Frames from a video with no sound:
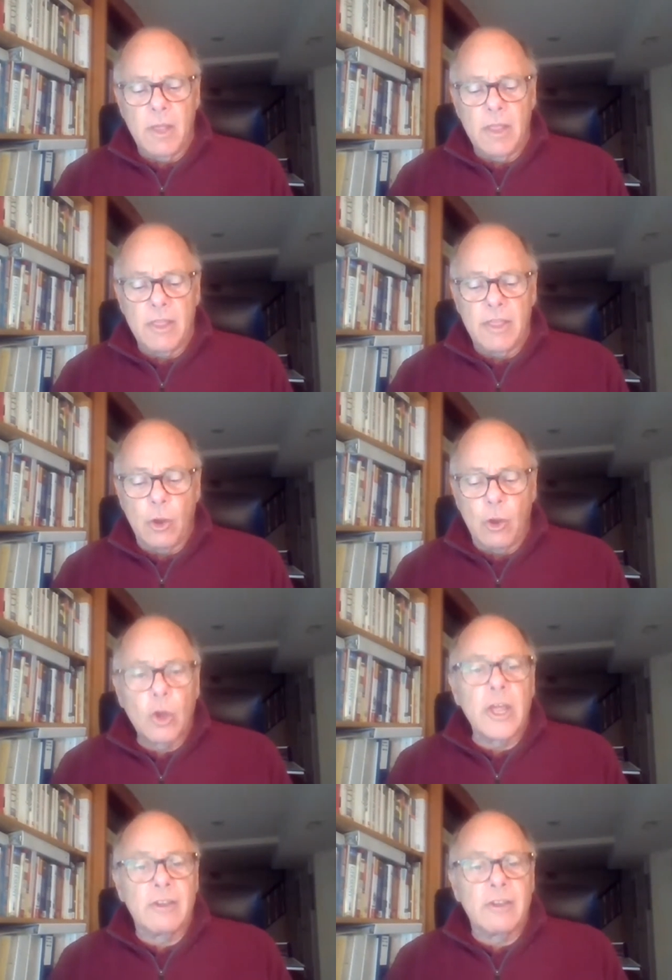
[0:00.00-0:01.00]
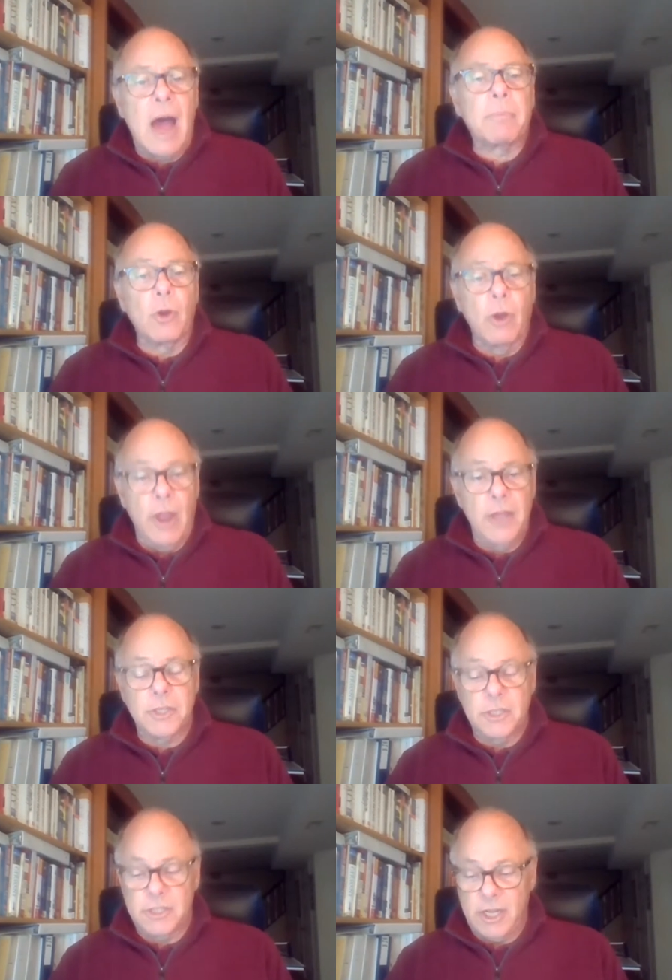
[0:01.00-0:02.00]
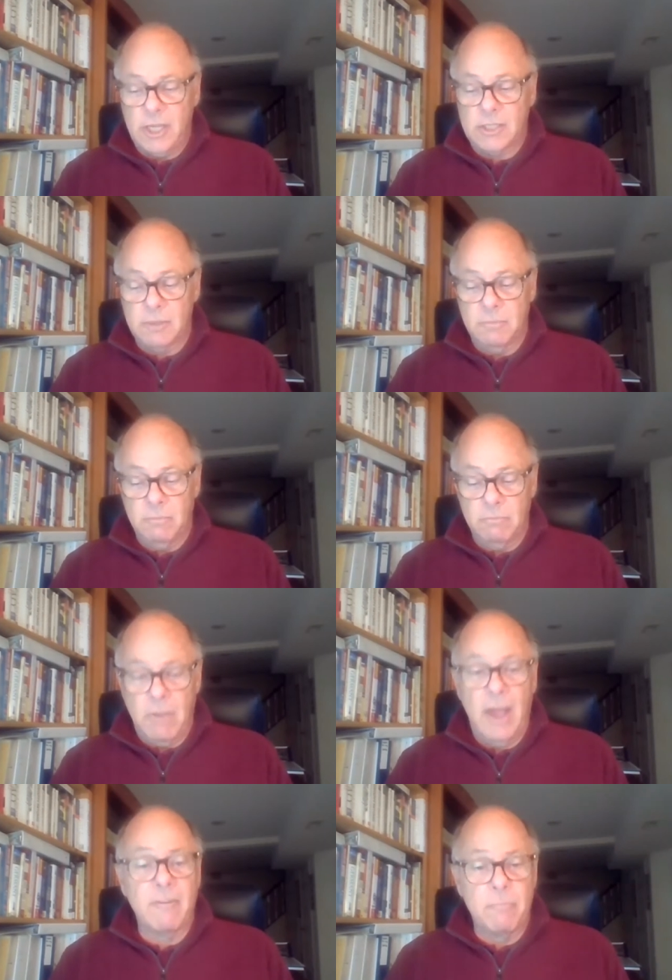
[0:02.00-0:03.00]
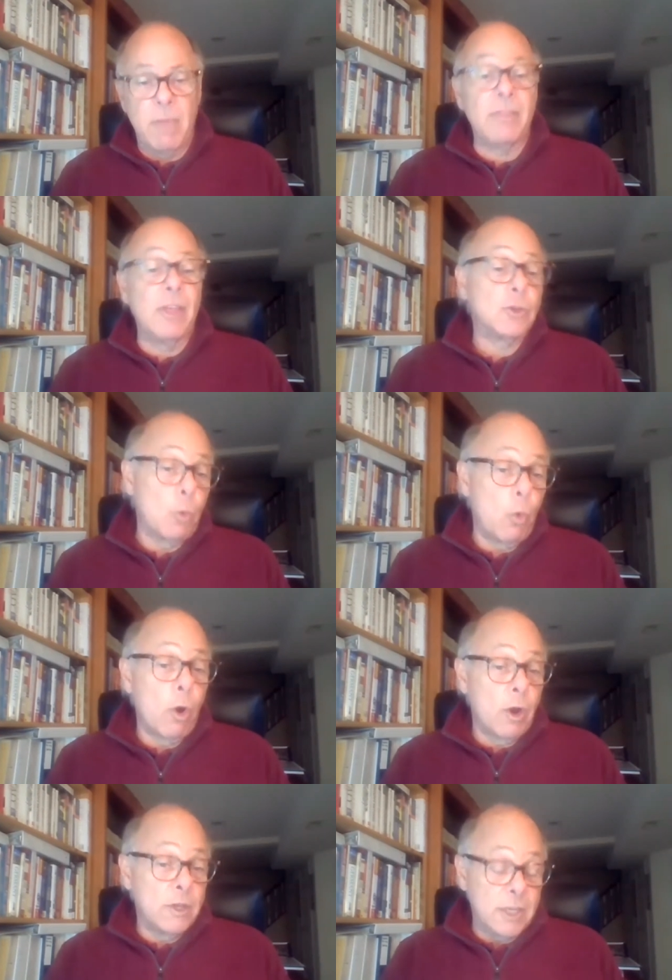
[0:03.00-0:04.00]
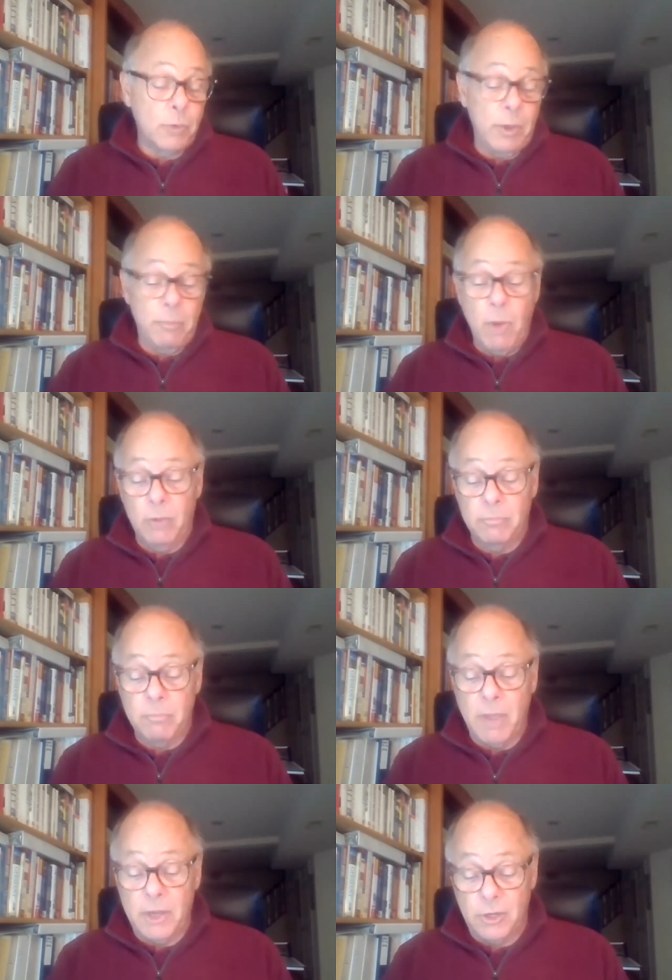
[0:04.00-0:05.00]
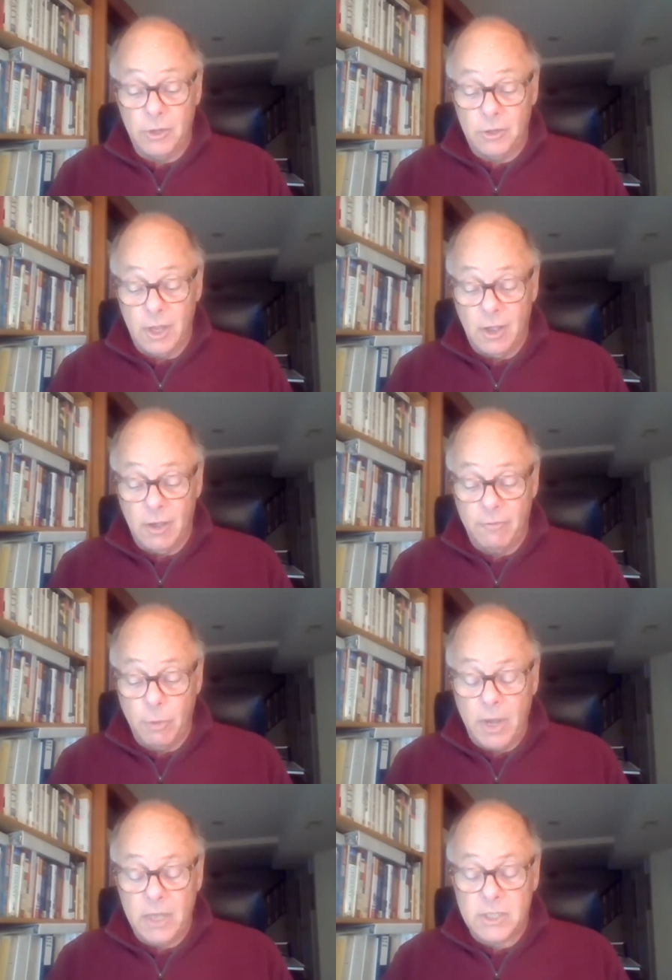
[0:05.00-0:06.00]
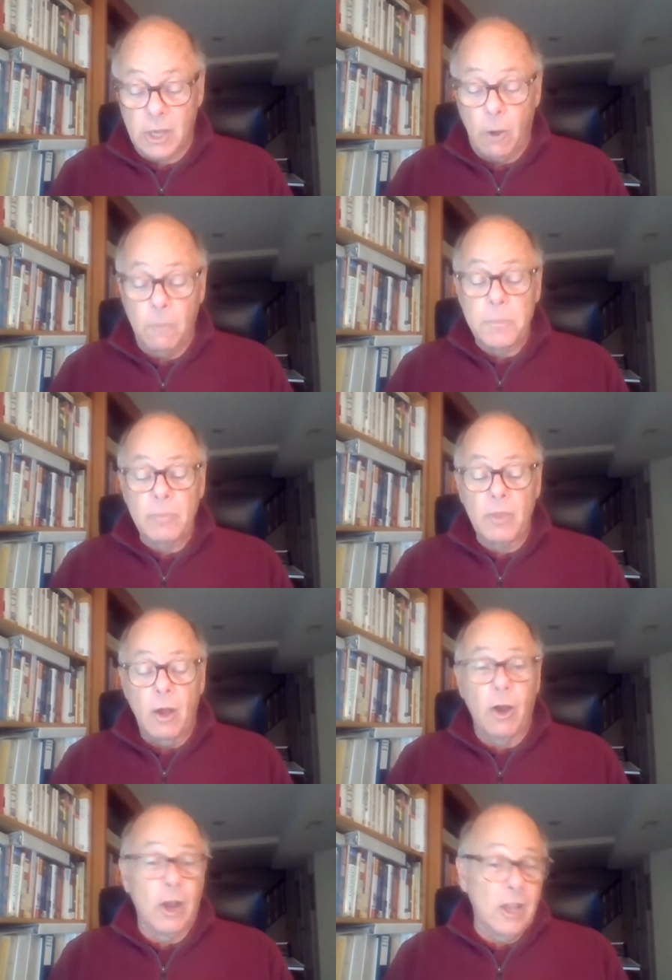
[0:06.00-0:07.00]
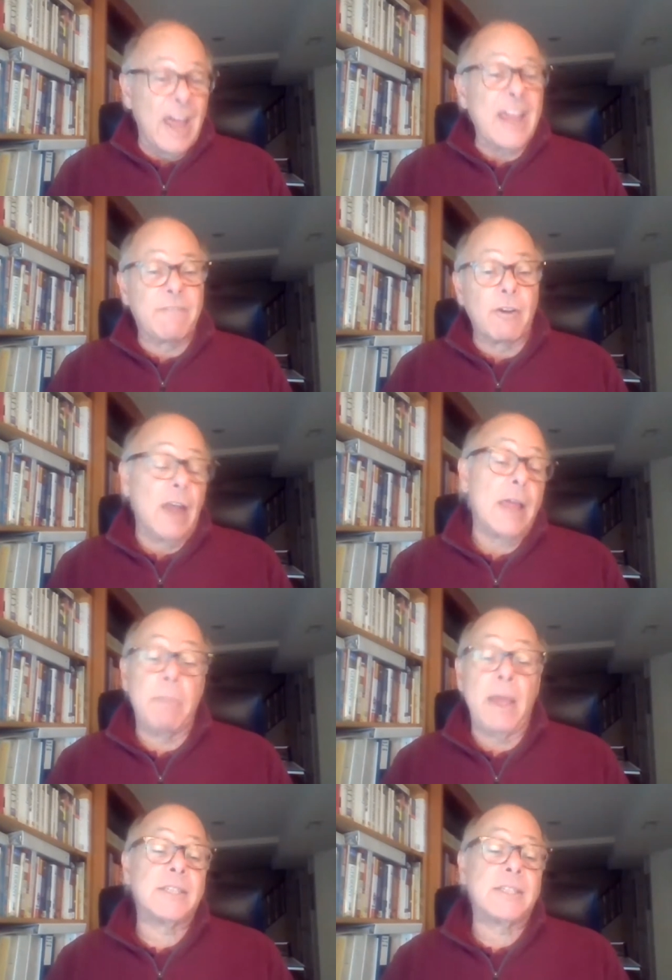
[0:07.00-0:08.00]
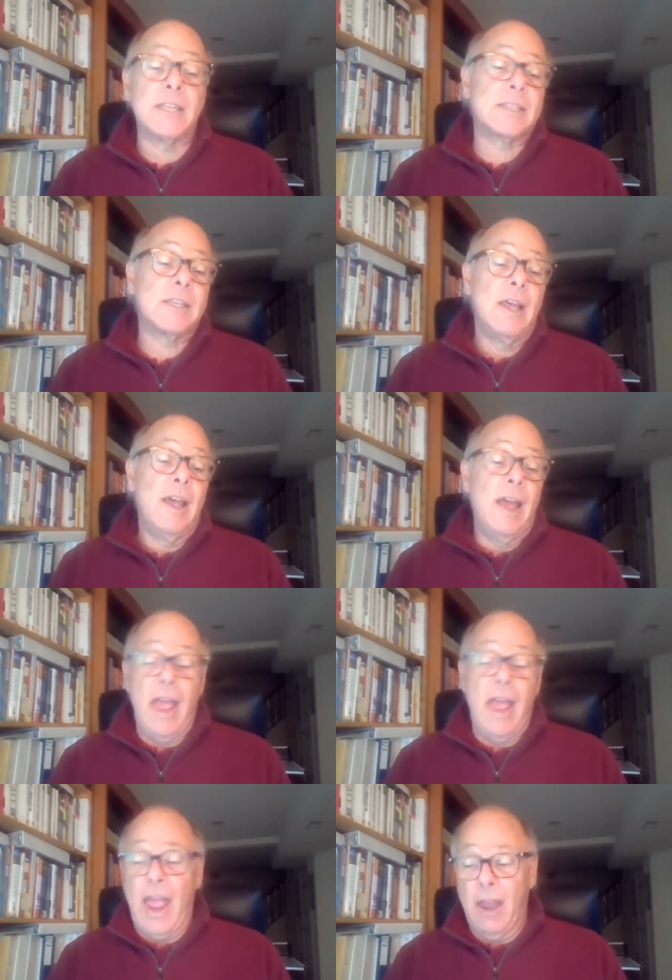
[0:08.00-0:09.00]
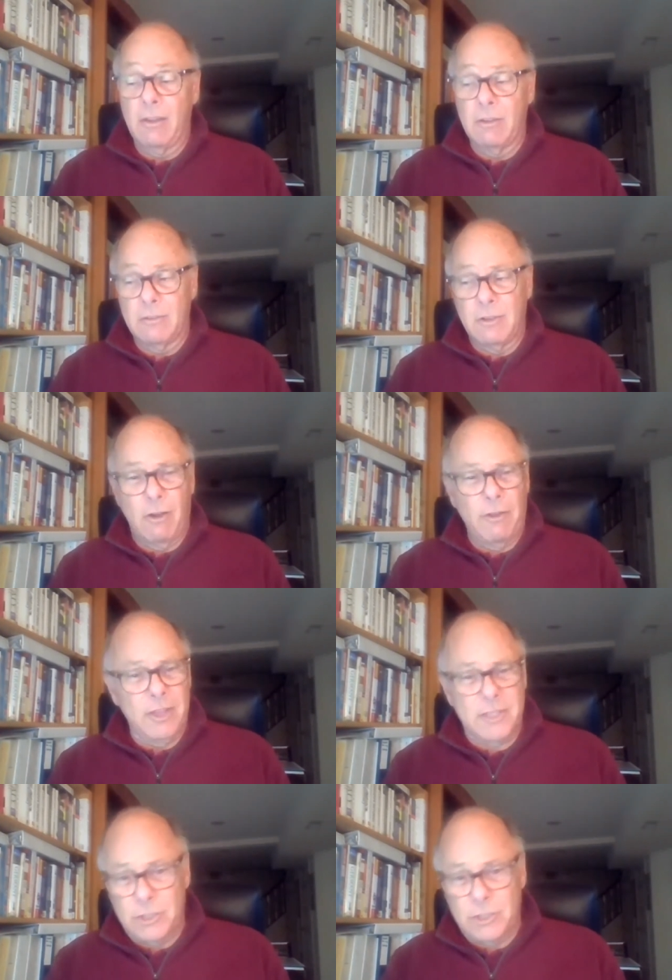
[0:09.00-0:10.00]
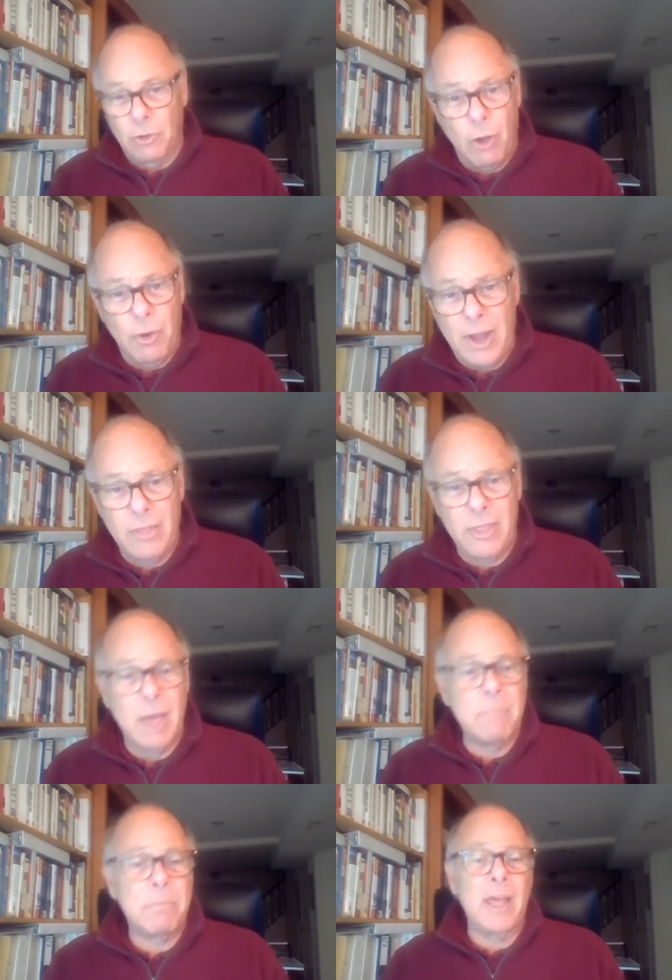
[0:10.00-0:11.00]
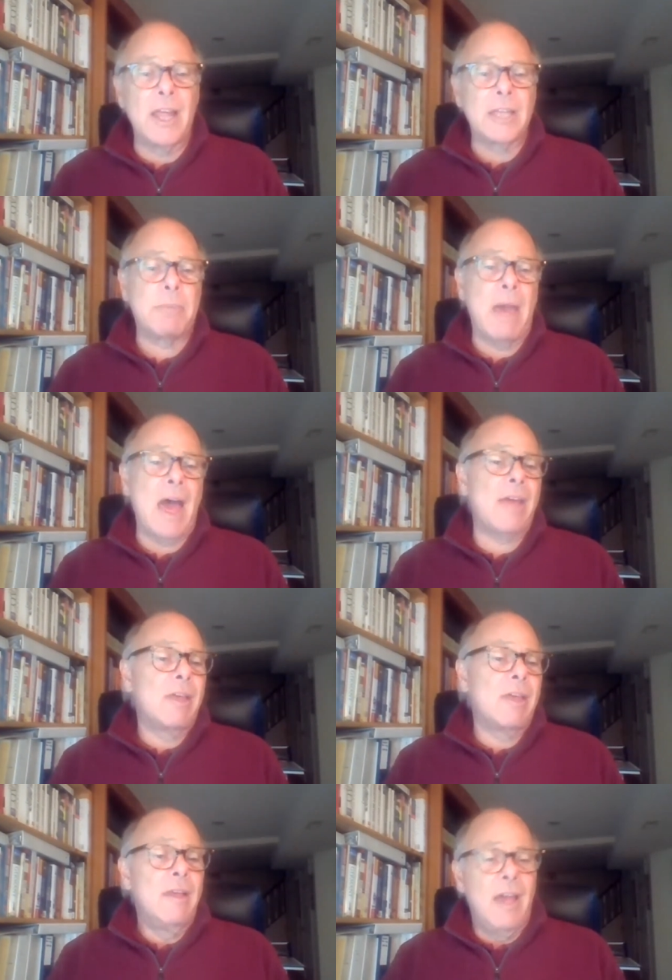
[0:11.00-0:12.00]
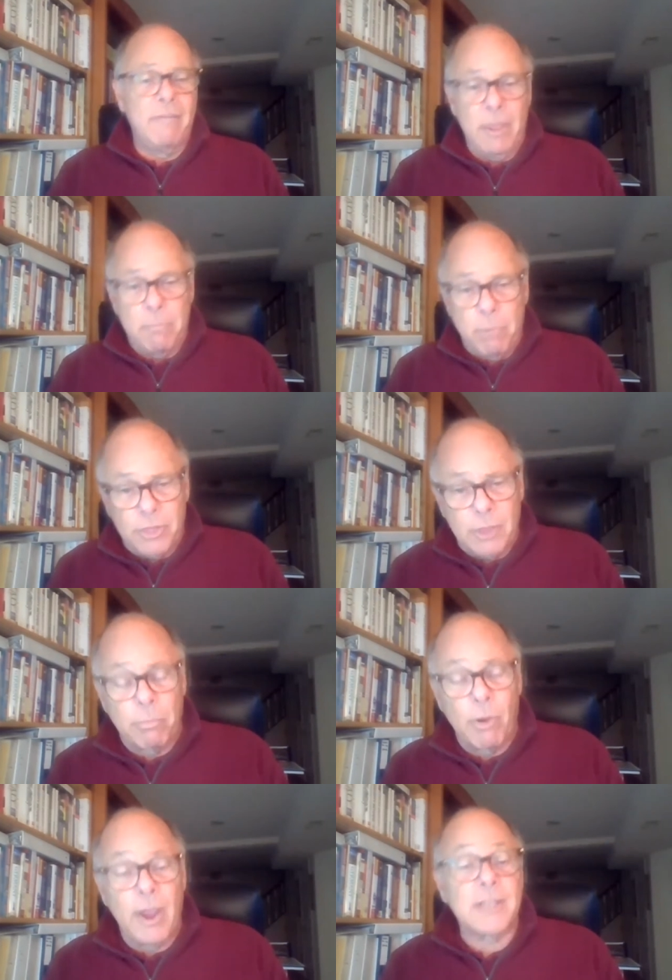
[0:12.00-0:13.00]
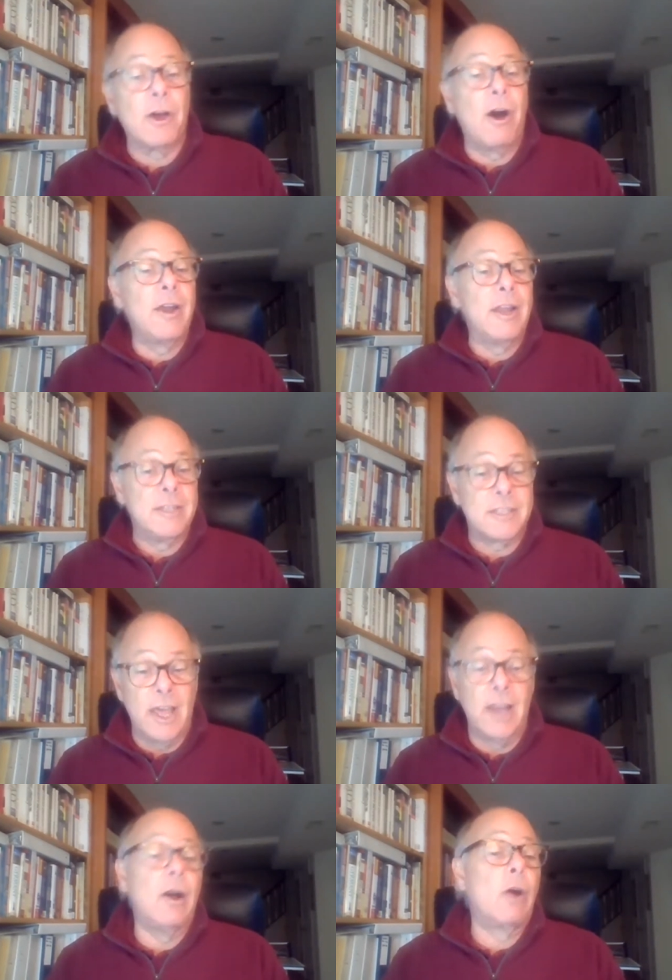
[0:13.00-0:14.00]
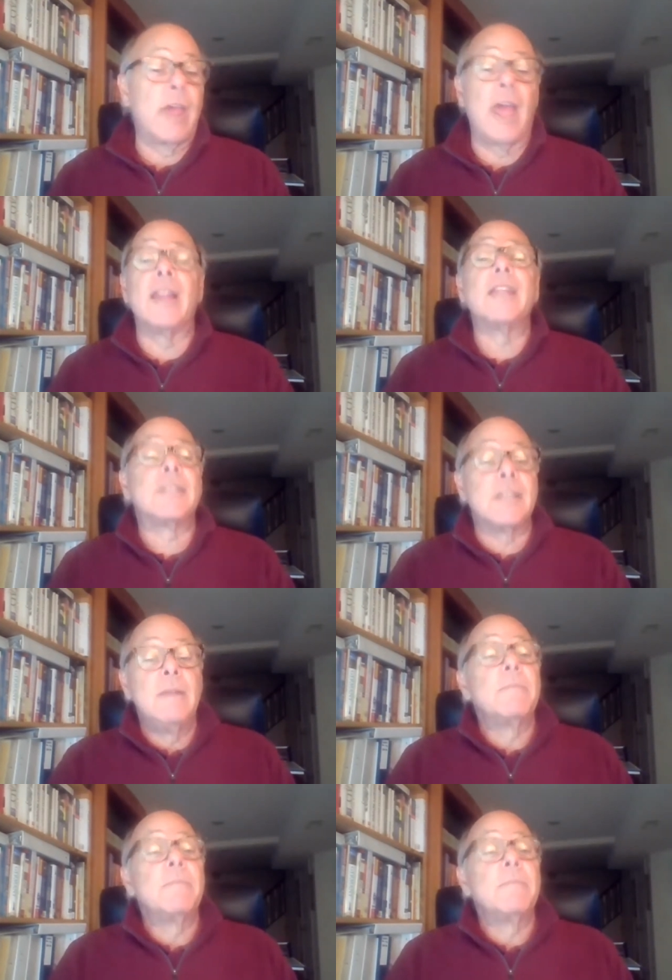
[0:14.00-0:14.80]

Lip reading: the early adopter agencies might have made those awards, as we mentioned a few minutes ago, on a like-for-like basis. And are they still going down the MPLS path? Have they put the brakes on and said, okay, let's